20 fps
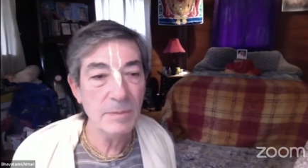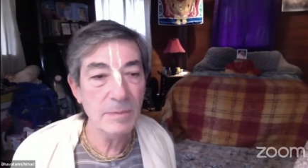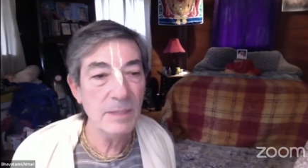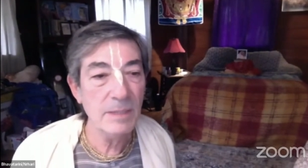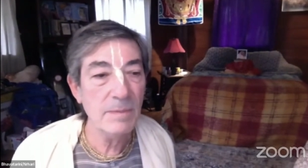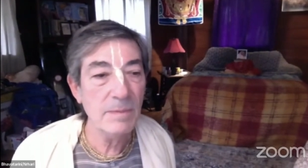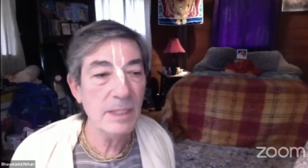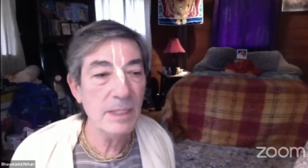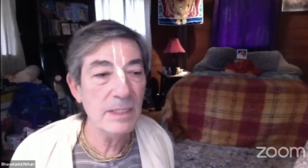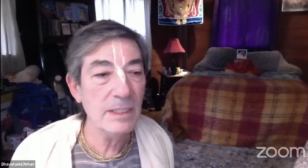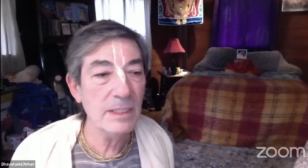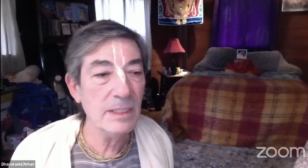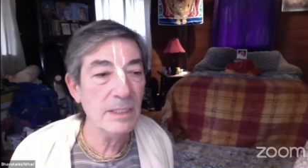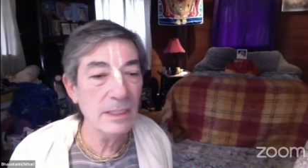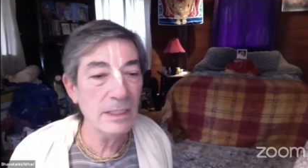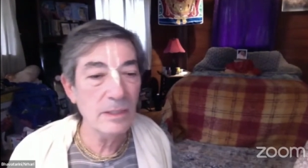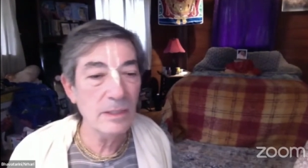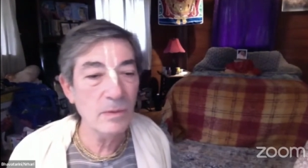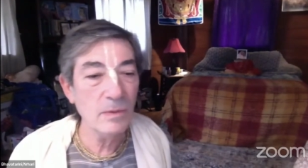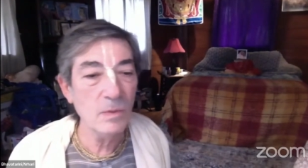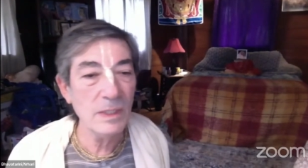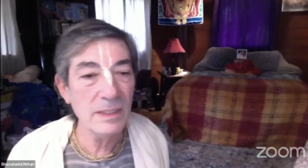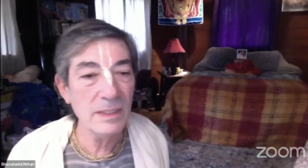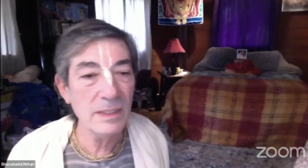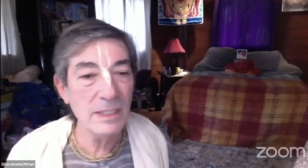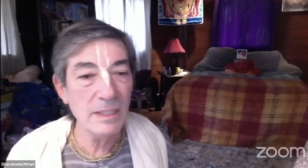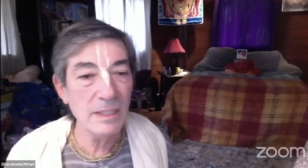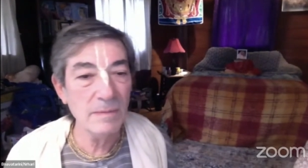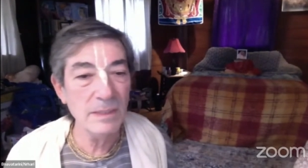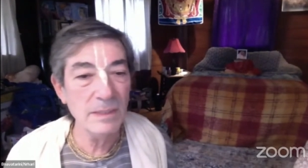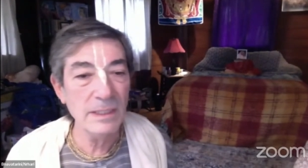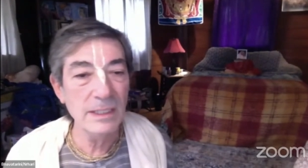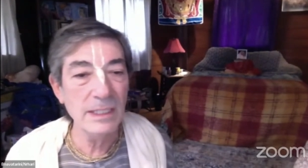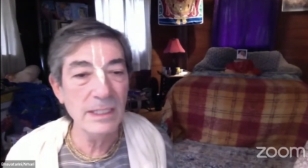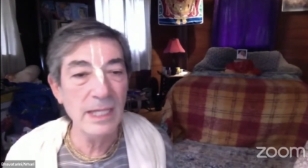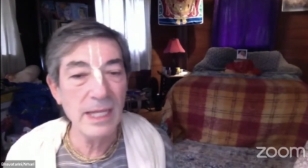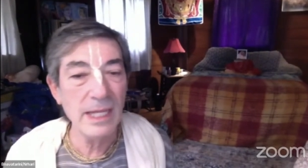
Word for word: but imagine, you know, what time did he